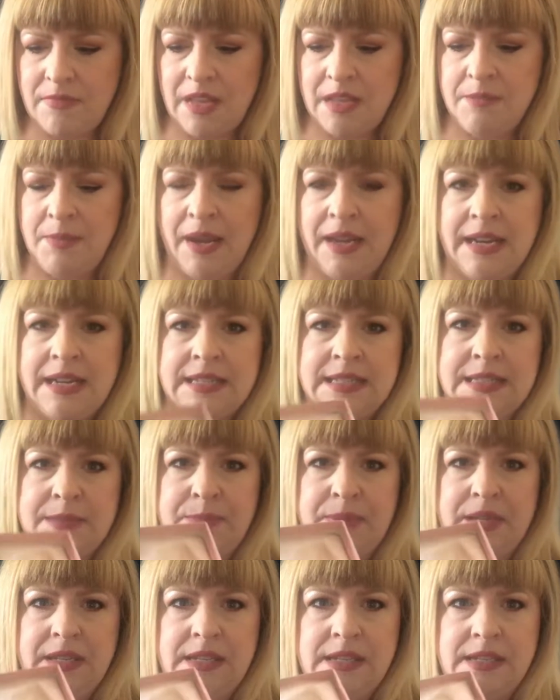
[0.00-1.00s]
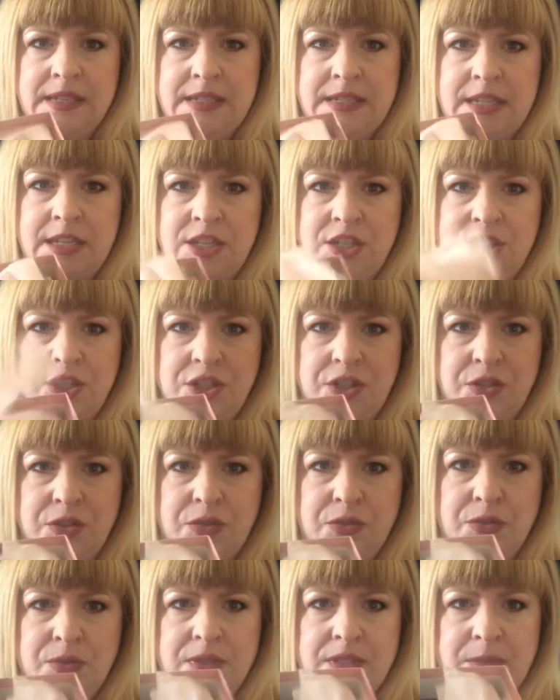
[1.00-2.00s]
Mine has the pink
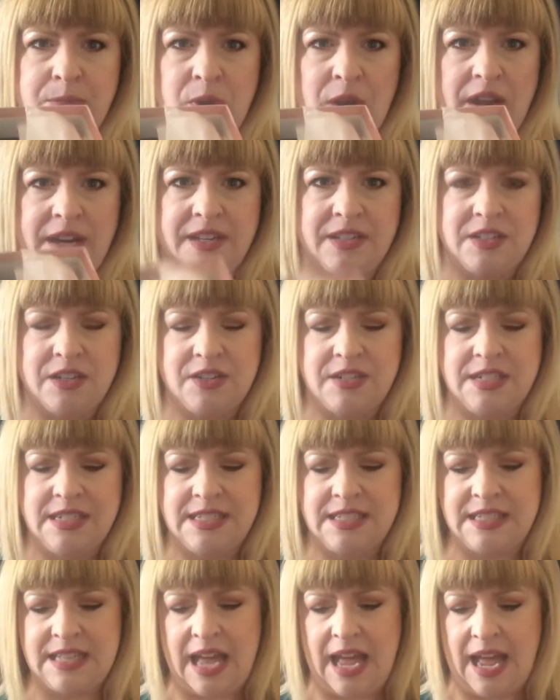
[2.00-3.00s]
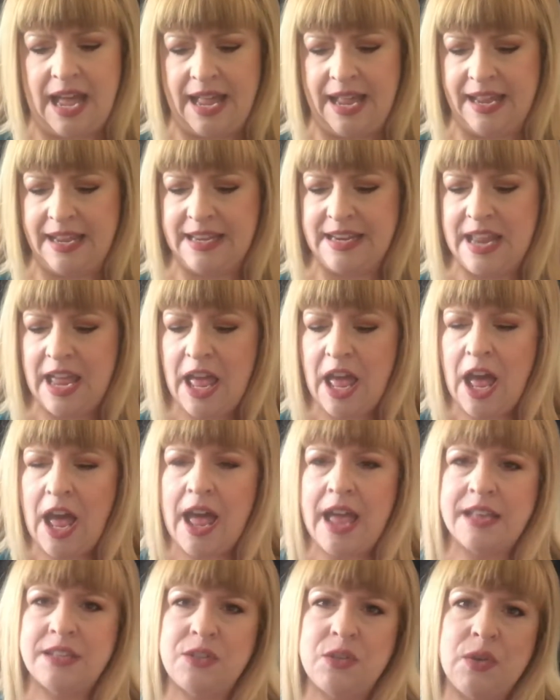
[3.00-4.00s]
tissue, and the products are inside.
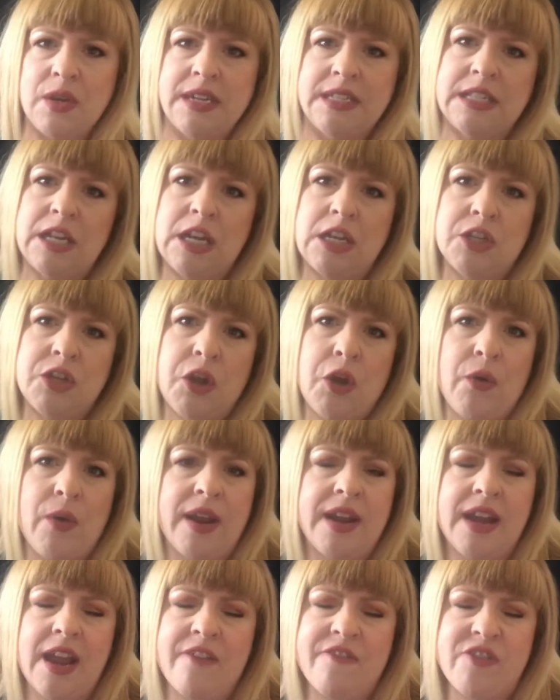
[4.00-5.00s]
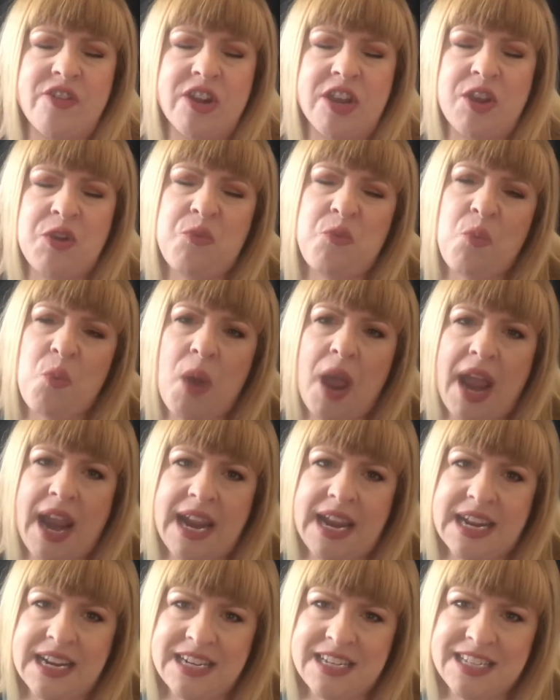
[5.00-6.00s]
As you guys all know, I never can
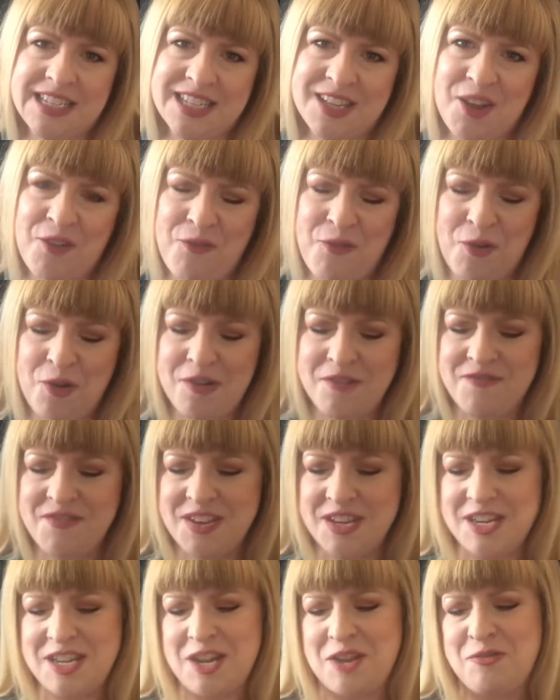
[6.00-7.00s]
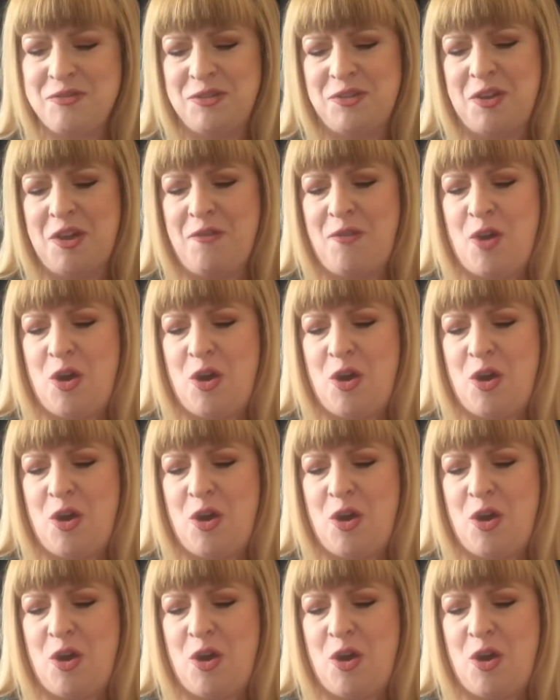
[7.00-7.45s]
wait for a video, so